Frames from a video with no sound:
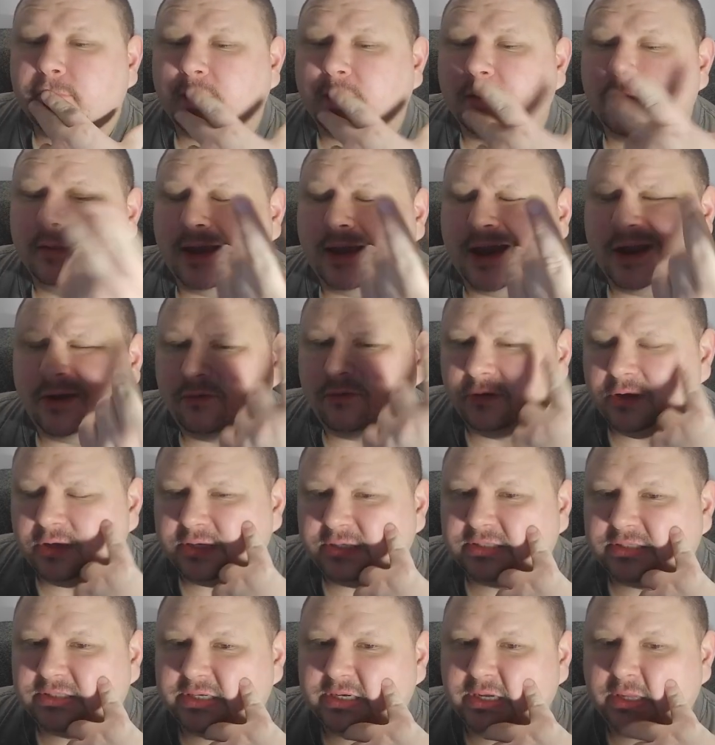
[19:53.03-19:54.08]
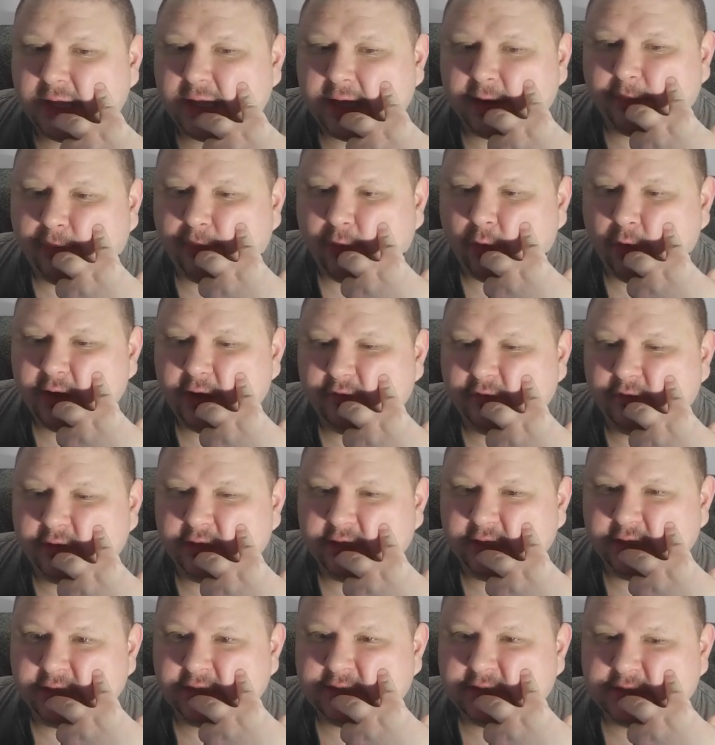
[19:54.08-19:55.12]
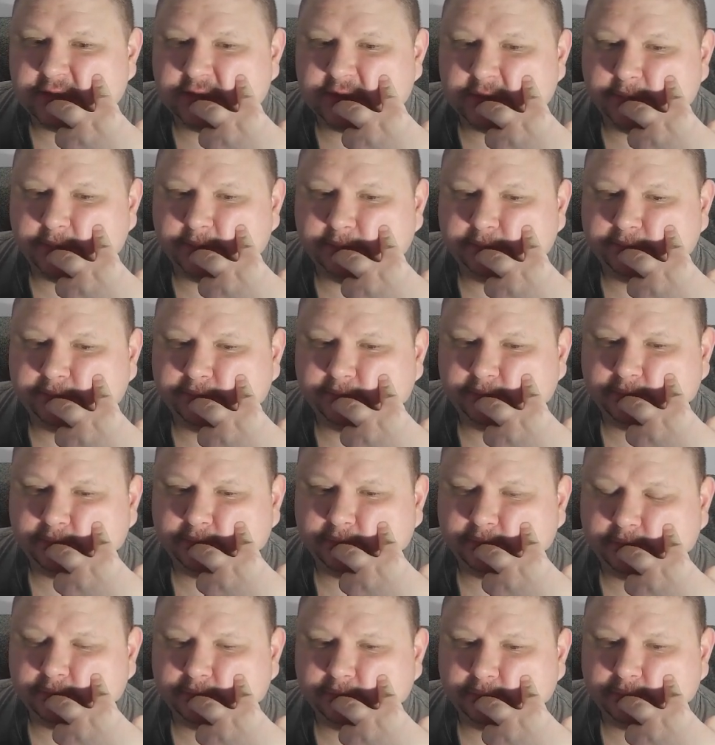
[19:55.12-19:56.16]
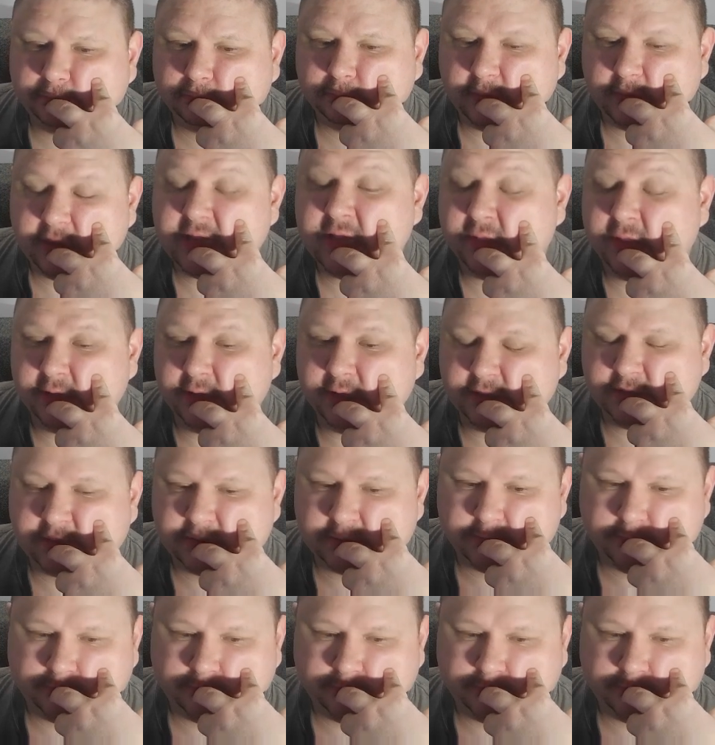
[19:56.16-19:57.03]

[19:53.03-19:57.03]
I don't really see a lot of point of this in this.